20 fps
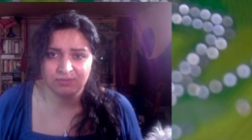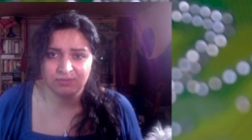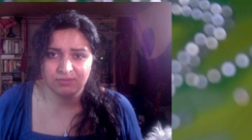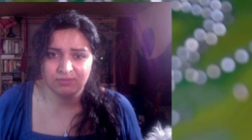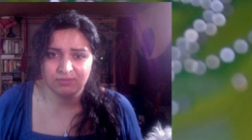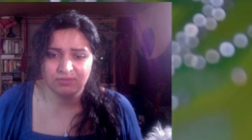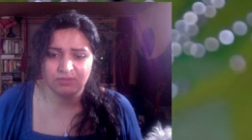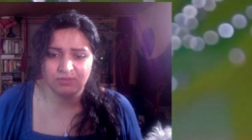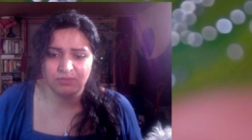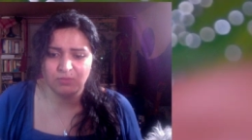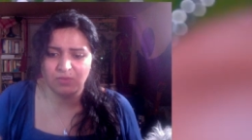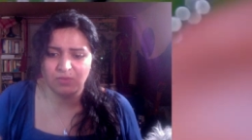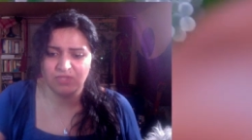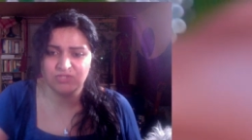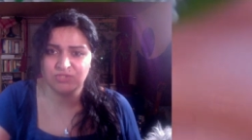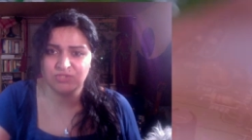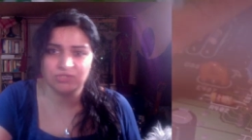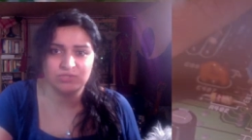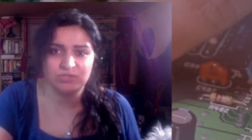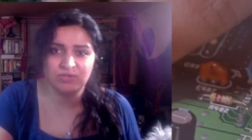You know, why
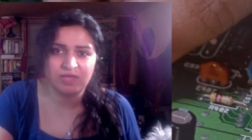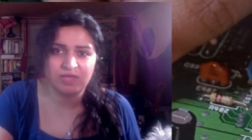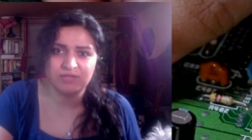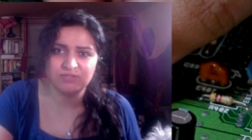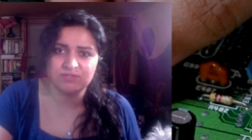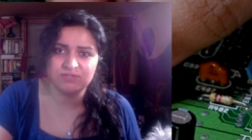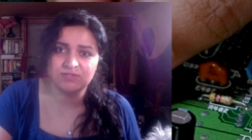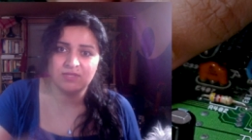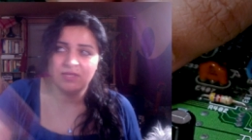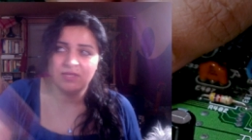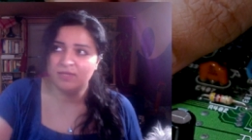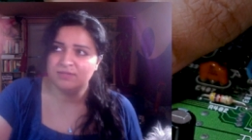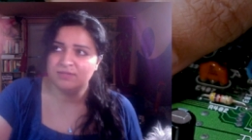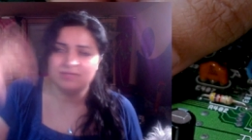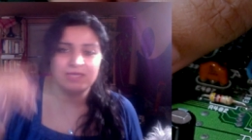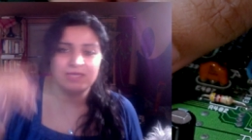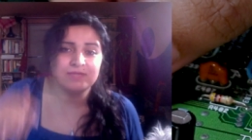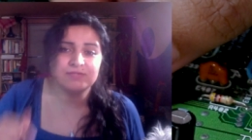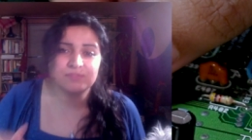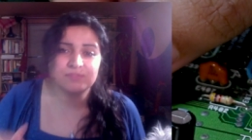should I just
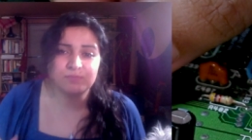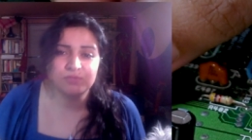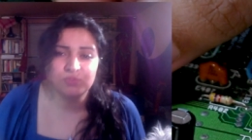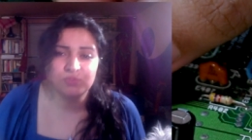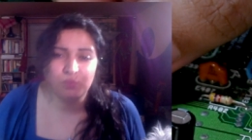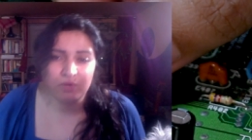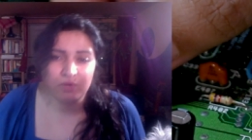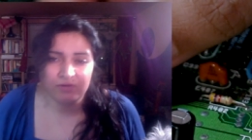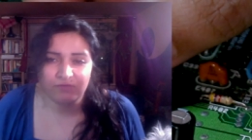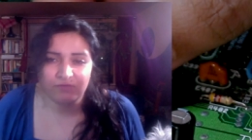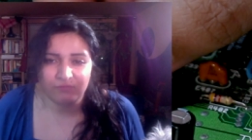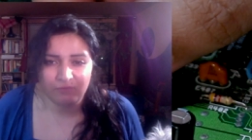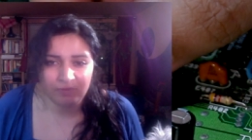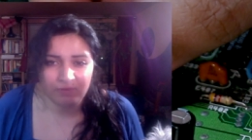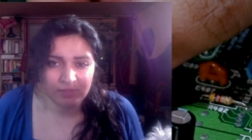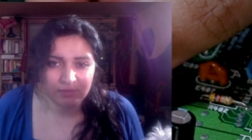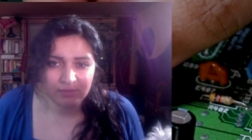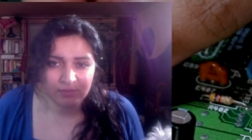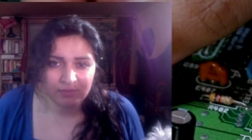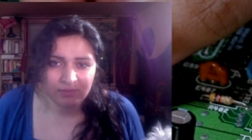take someone's word for
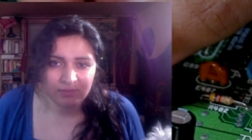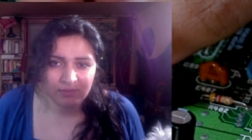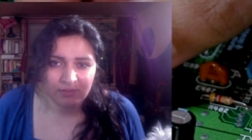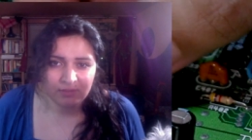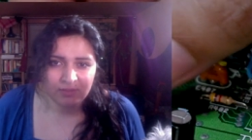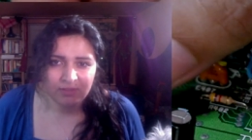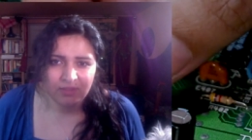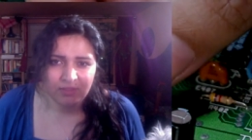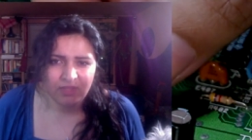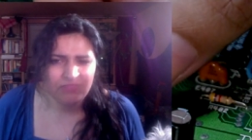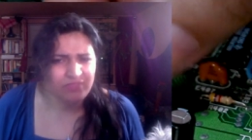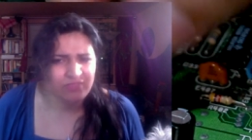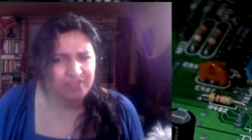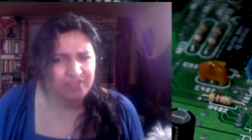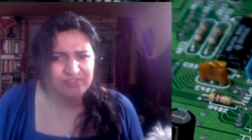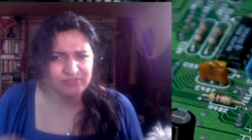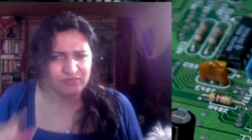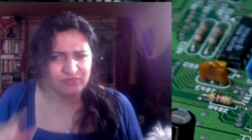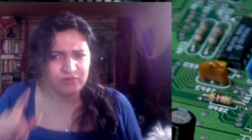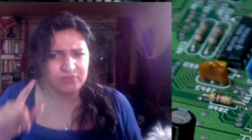it? And
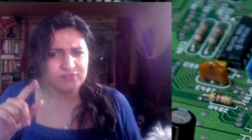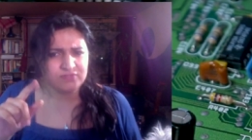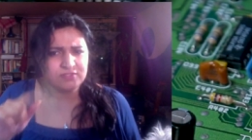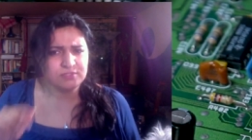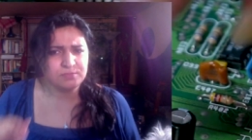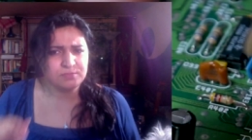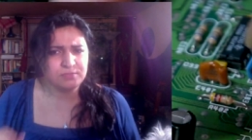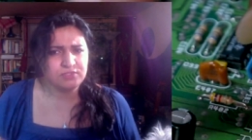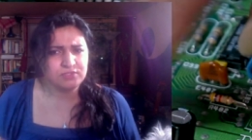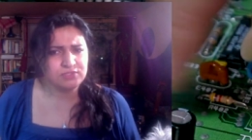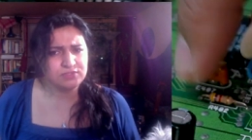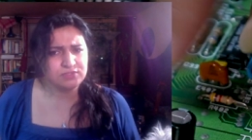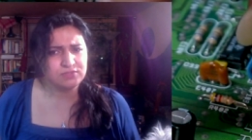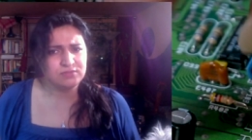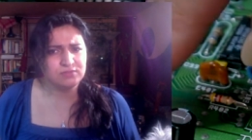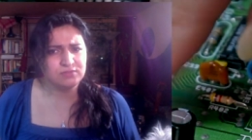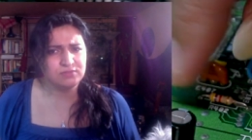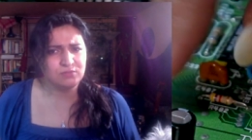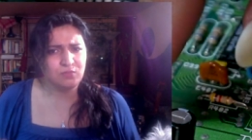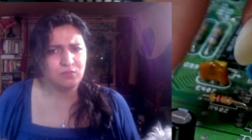that's very
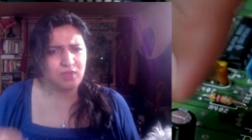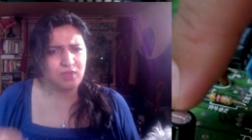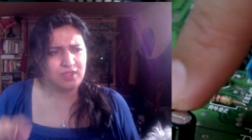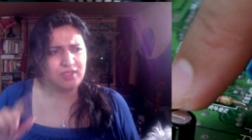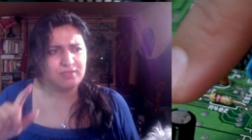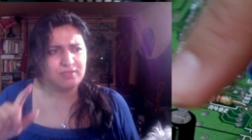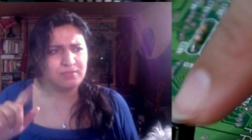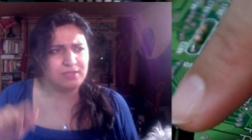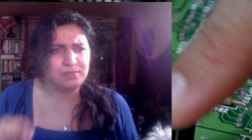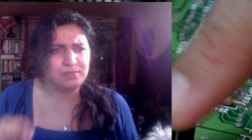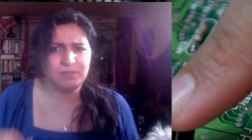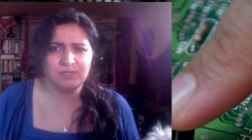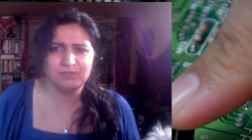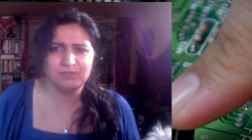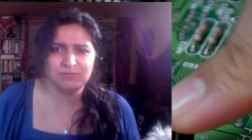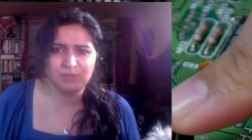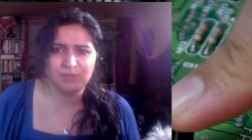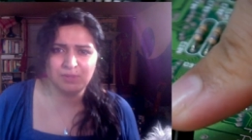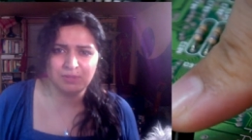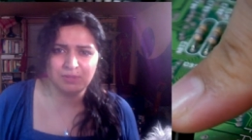suspicious. Why am I being
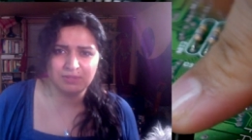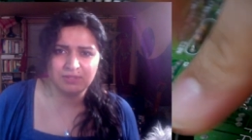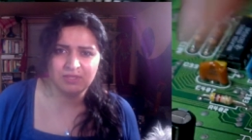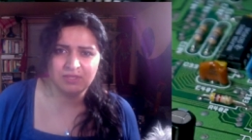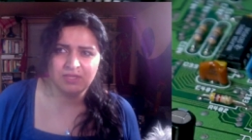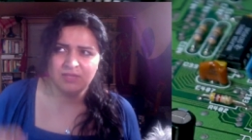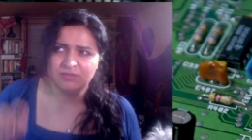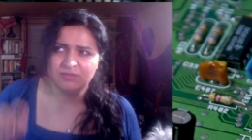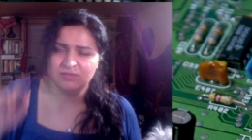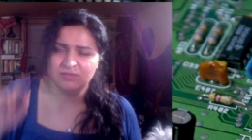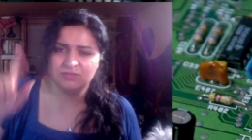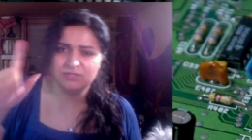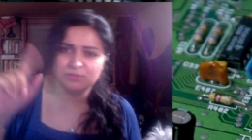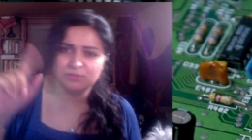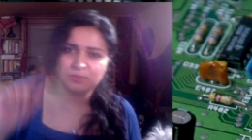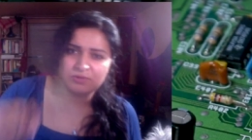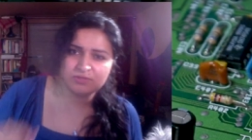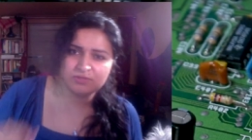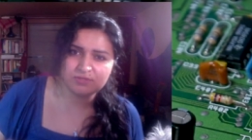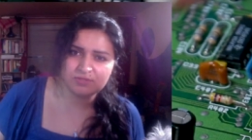told that this
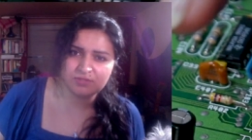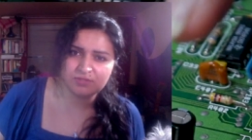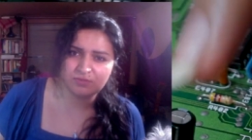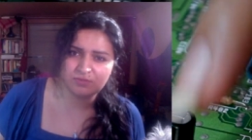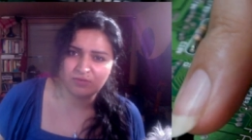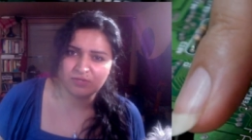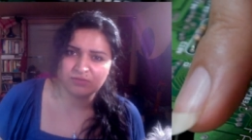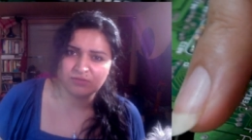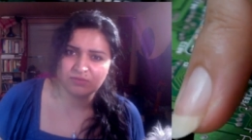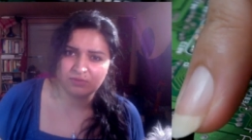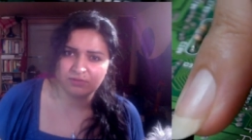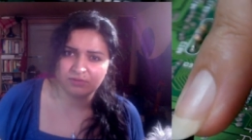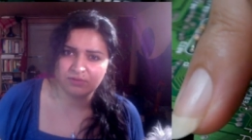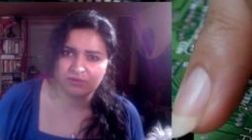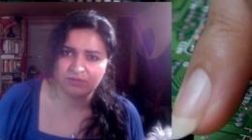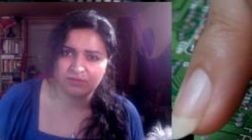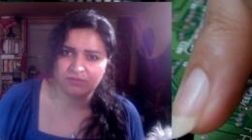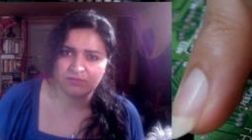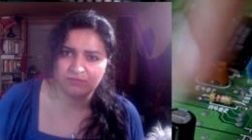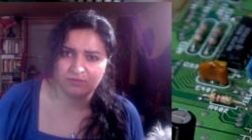person is a retro
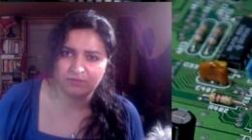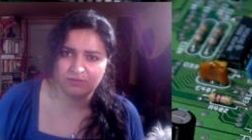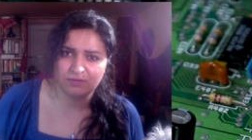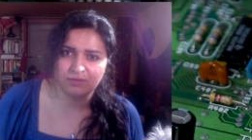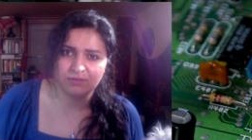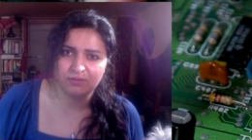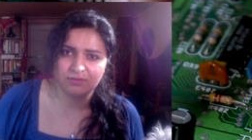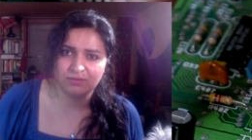authority figure?